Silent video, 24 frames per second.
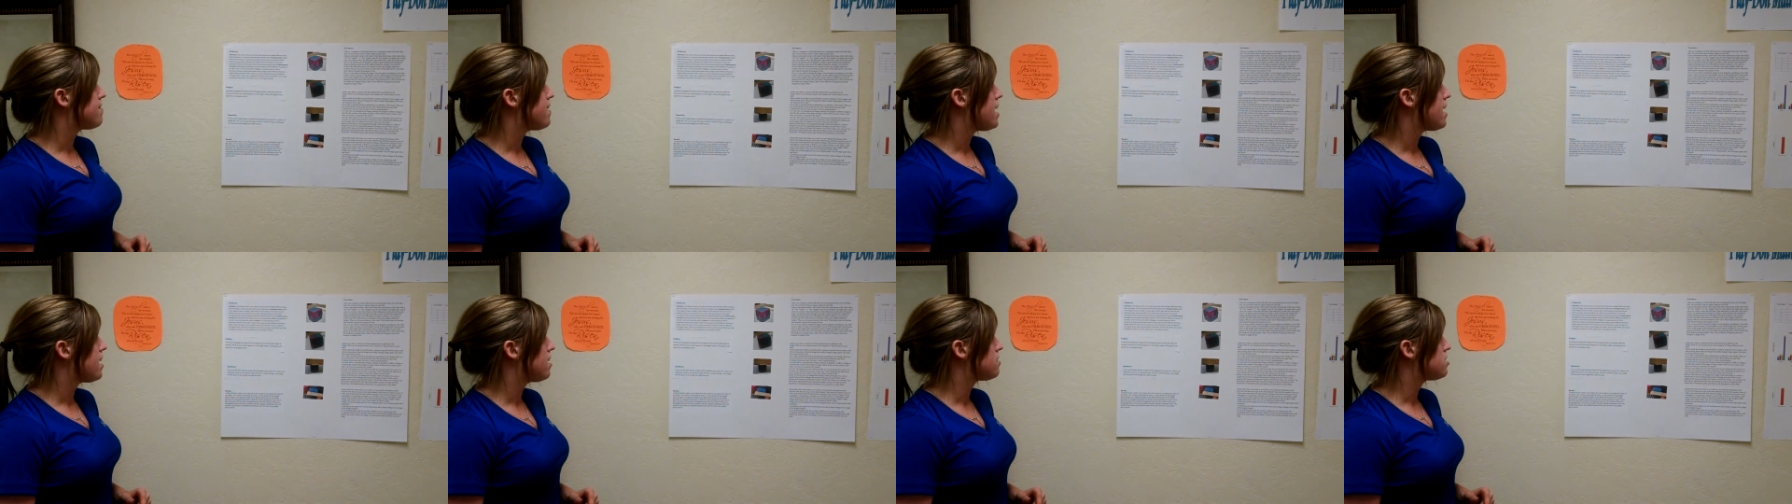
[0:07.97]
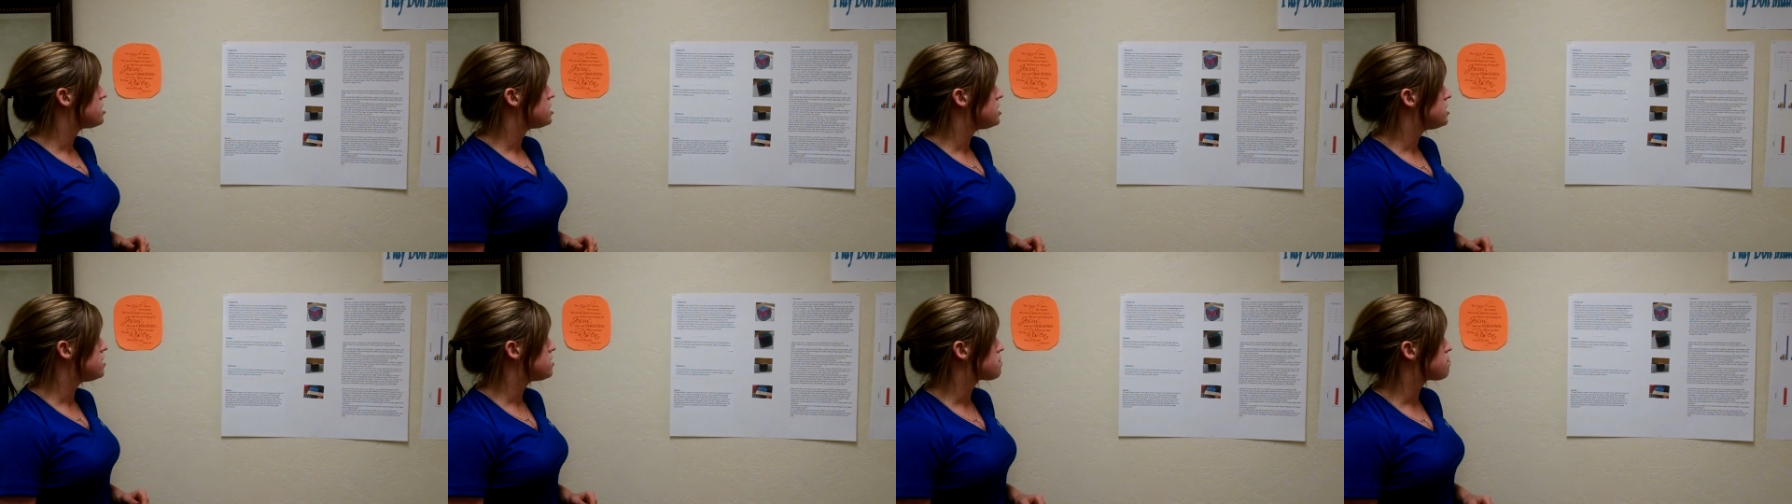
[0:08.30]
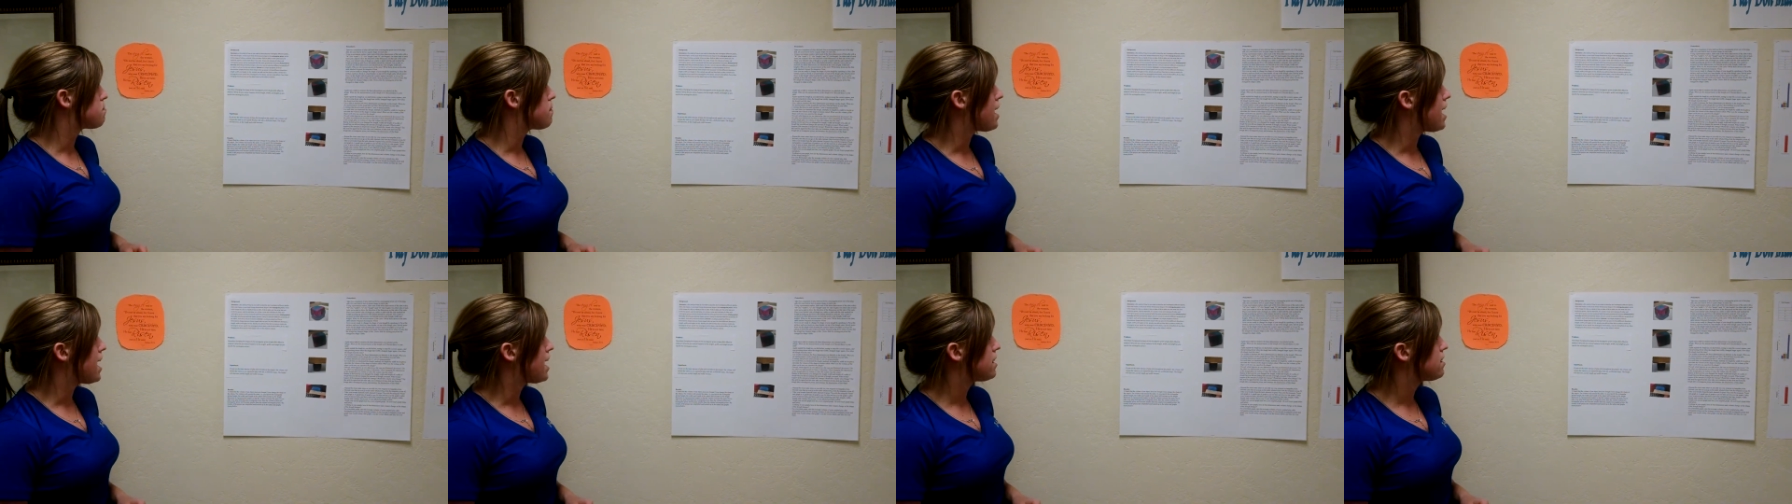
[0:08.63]
of how to
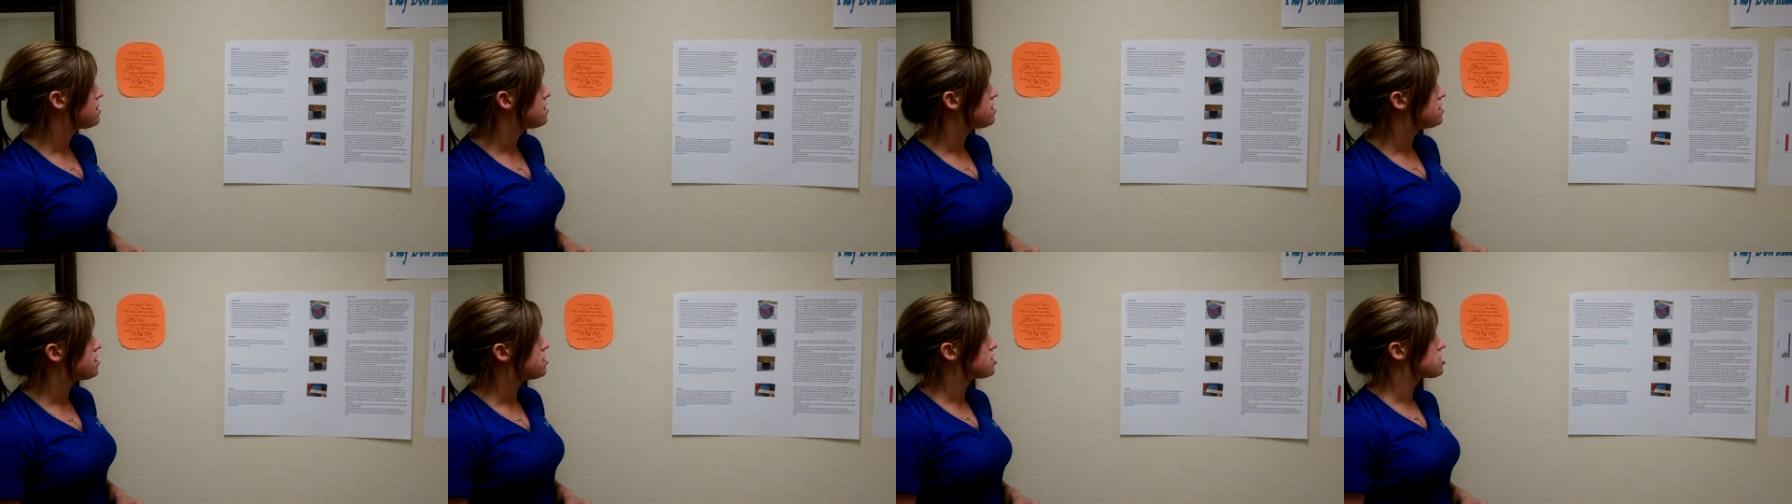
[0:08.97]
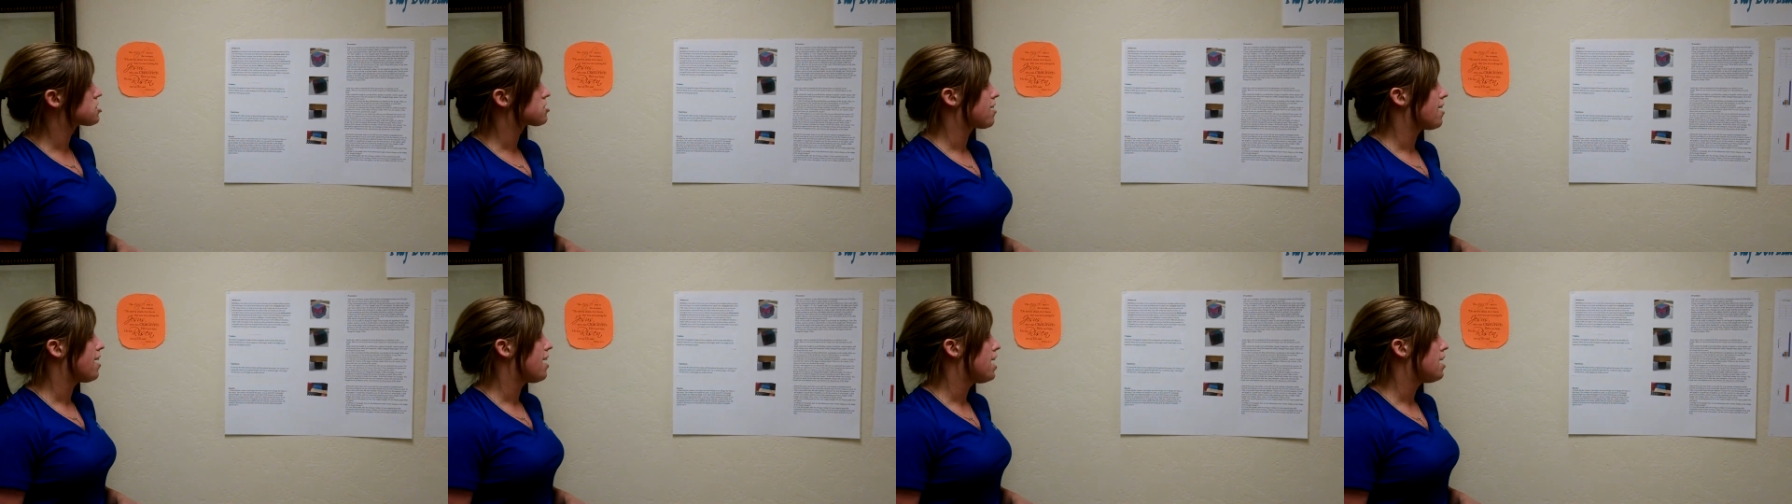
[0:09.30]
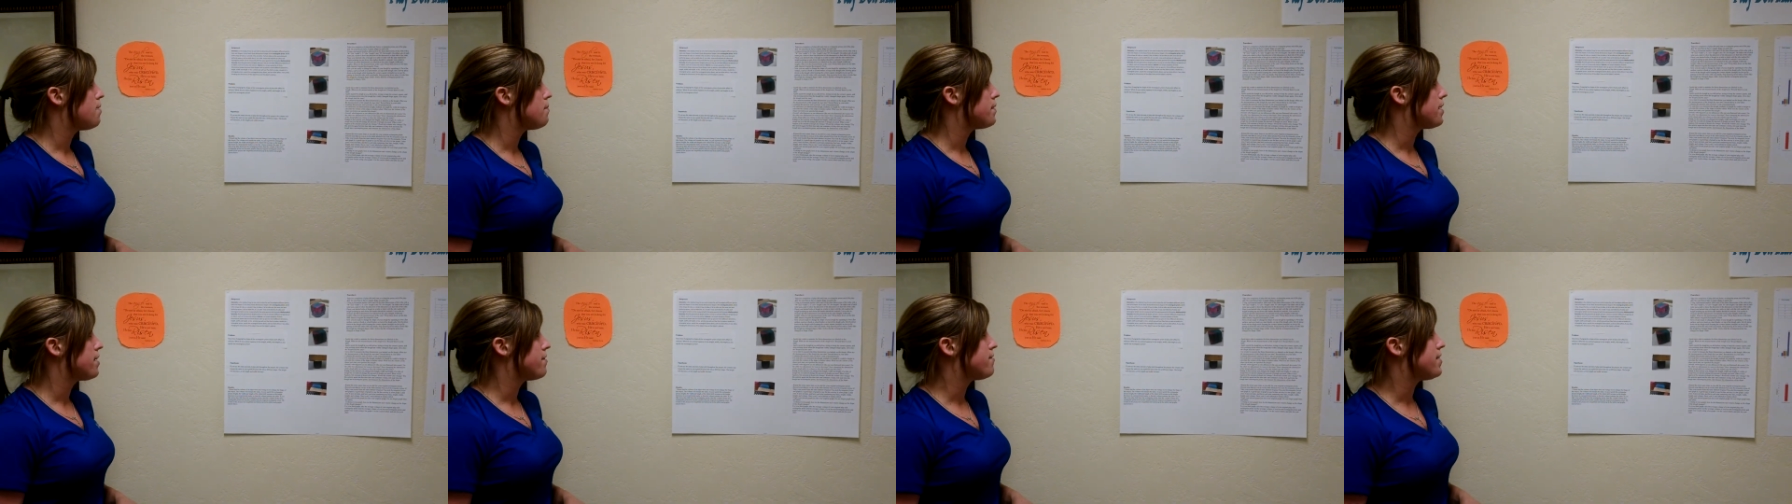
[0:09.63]
use math to
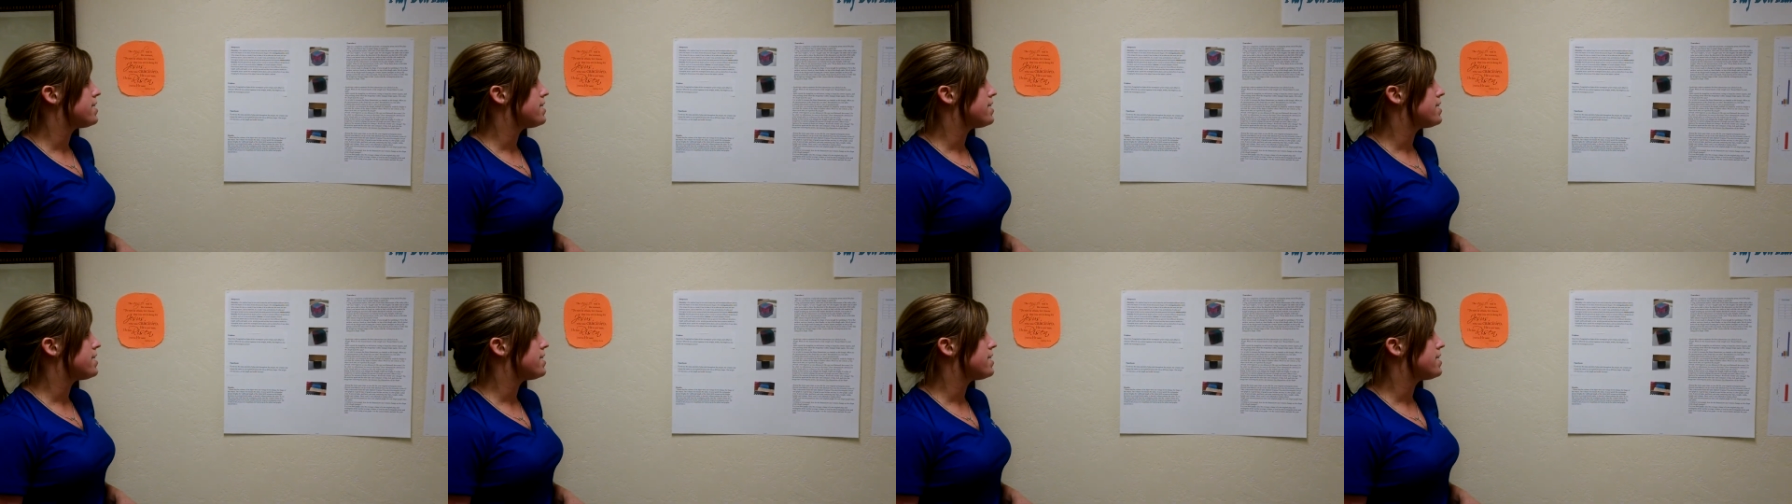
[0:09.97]
describe and